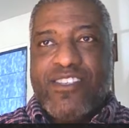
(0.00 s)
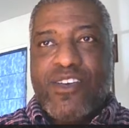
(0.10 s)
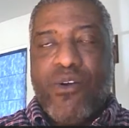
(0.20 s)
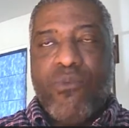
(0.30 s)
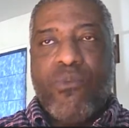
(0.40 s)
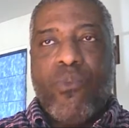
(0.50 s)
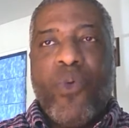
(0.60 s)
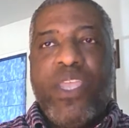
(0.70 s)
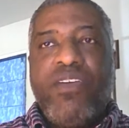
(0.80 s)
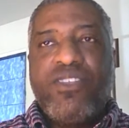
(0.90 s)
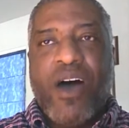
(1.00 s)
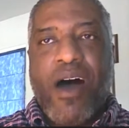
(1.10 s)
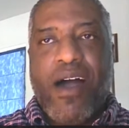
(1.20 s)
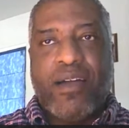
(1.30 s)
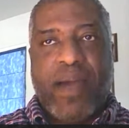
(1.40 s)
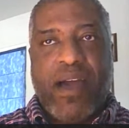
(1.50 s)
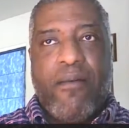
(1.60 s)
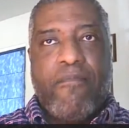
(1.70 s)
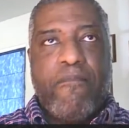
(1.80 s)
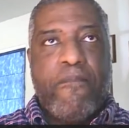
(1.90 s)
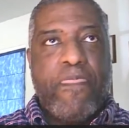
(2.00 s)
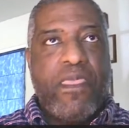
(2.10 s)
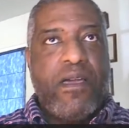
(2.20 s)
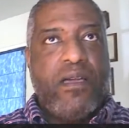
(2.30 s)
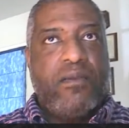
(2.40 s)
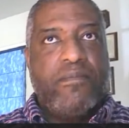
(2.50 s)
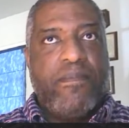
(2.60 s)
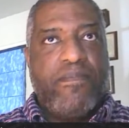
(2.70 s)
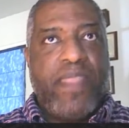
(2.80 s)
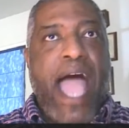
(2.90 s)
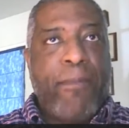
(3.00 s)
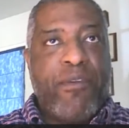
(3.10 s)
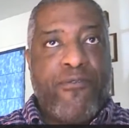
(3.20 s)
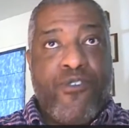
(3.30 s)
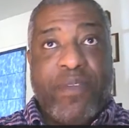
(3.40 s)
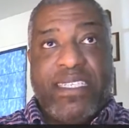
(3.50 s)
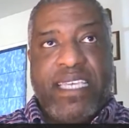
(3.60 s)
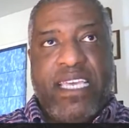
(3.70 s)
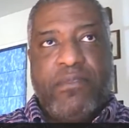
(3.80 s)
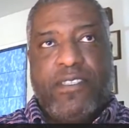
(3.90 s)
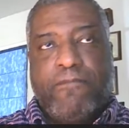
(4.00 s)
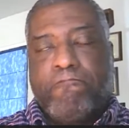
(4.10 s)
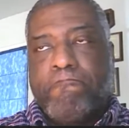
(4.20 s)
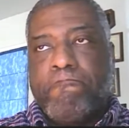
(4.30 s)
So when you talk about high performance teams,